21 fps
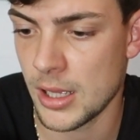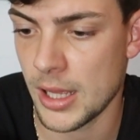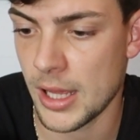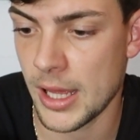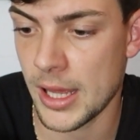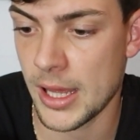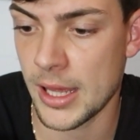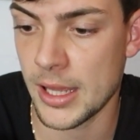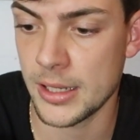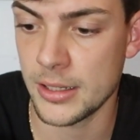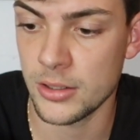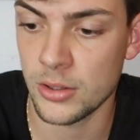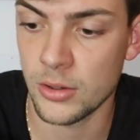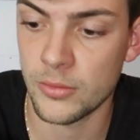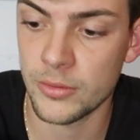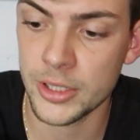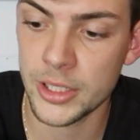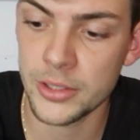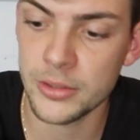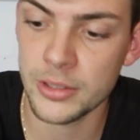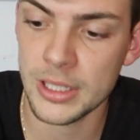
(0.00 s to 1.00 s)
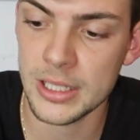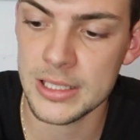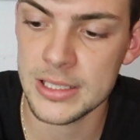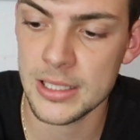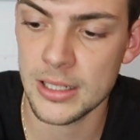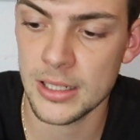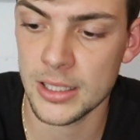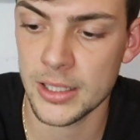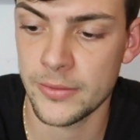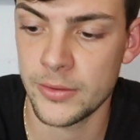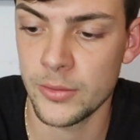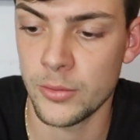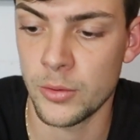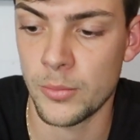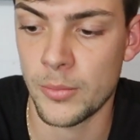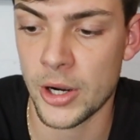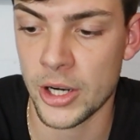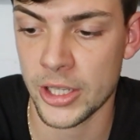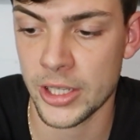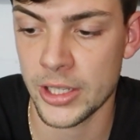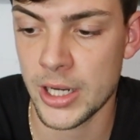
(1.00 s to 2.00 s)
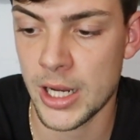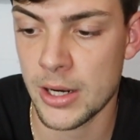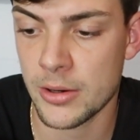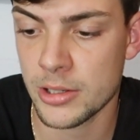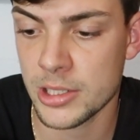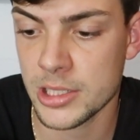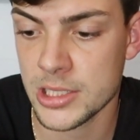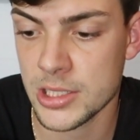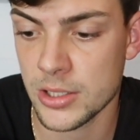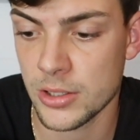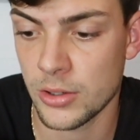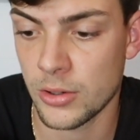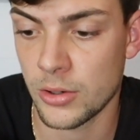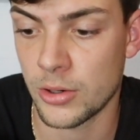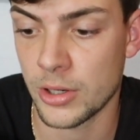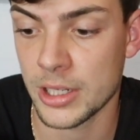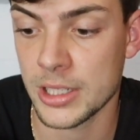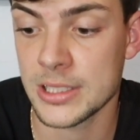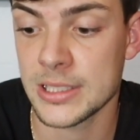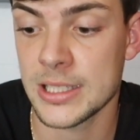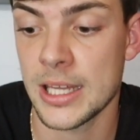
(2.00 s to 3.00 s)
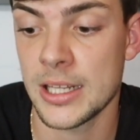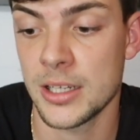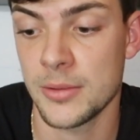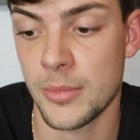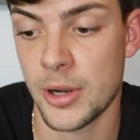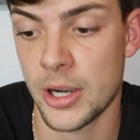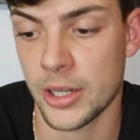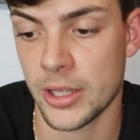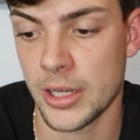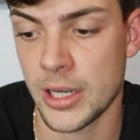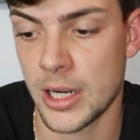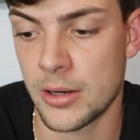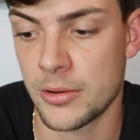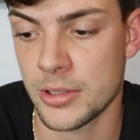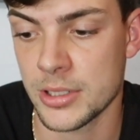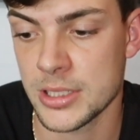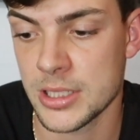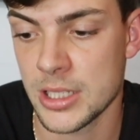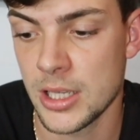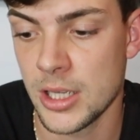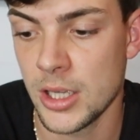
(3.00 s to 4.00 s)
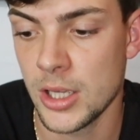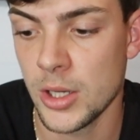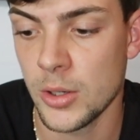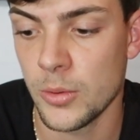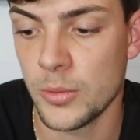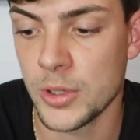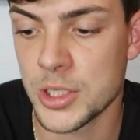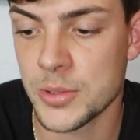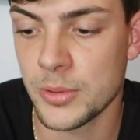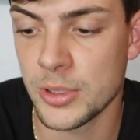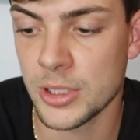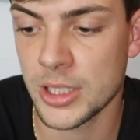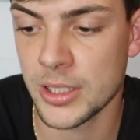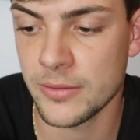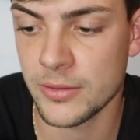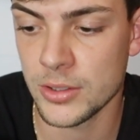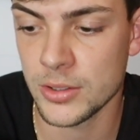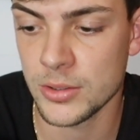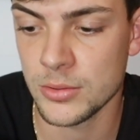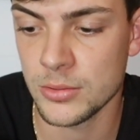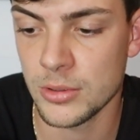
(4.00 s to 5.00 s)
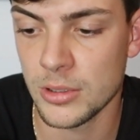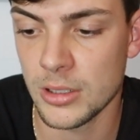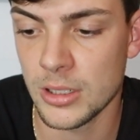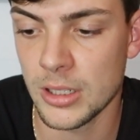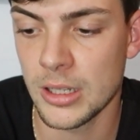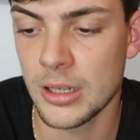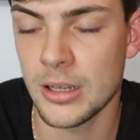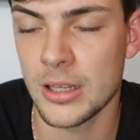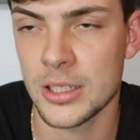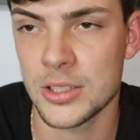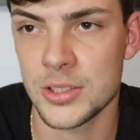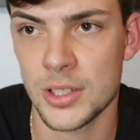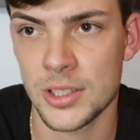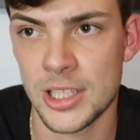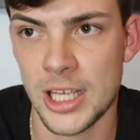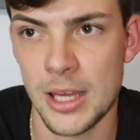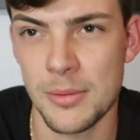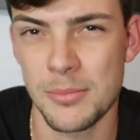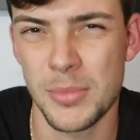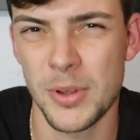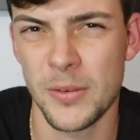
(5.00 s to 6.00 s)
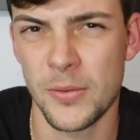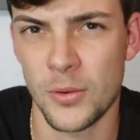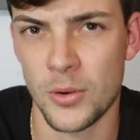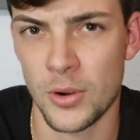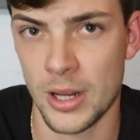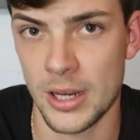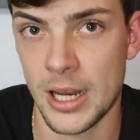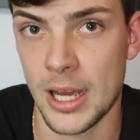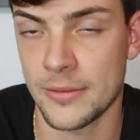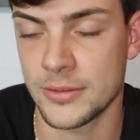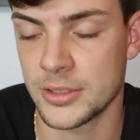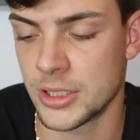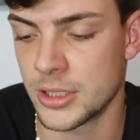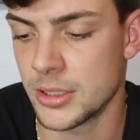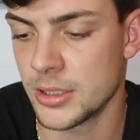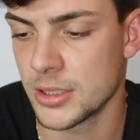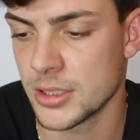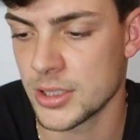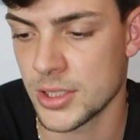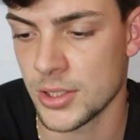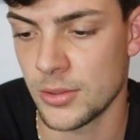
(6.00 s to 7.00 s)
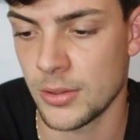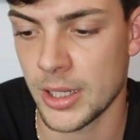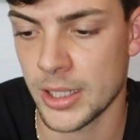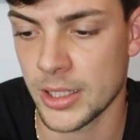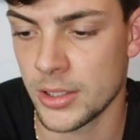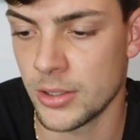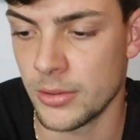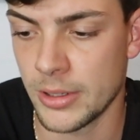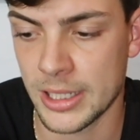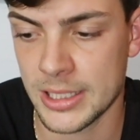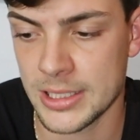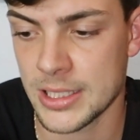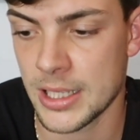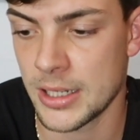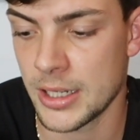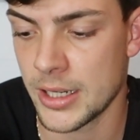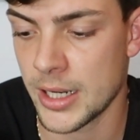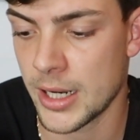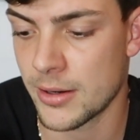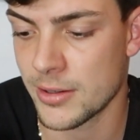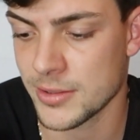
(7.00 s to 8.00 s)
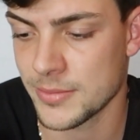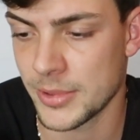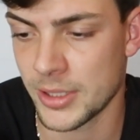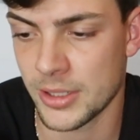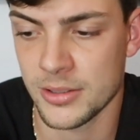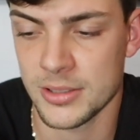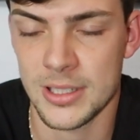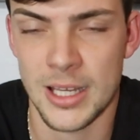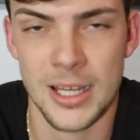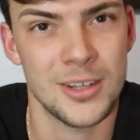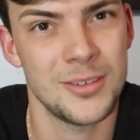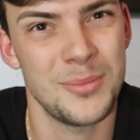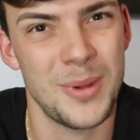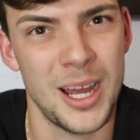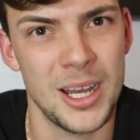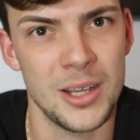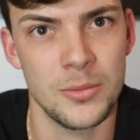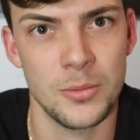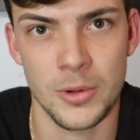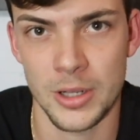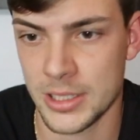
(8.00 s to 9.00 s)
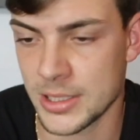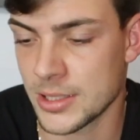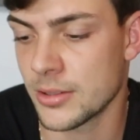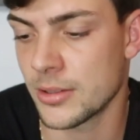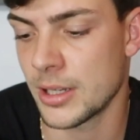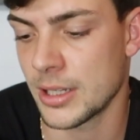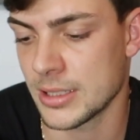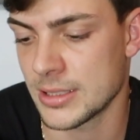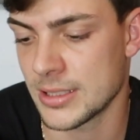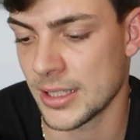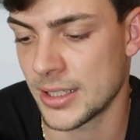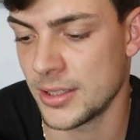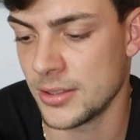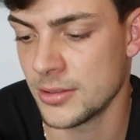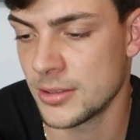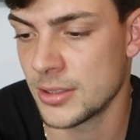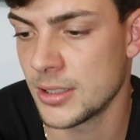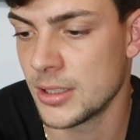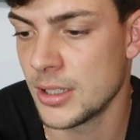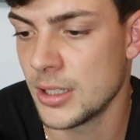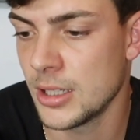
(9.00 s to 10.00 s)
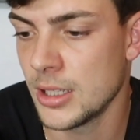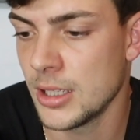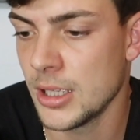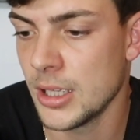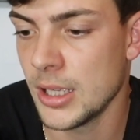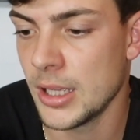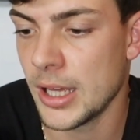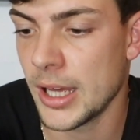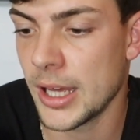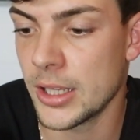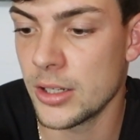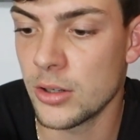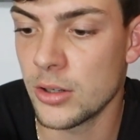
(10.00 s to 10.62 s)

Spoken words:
and over here you can select if you want market hours or extended market hours, which will give you little extra time before and after. So I go extended hours because I don't mind where it's gonna execute. And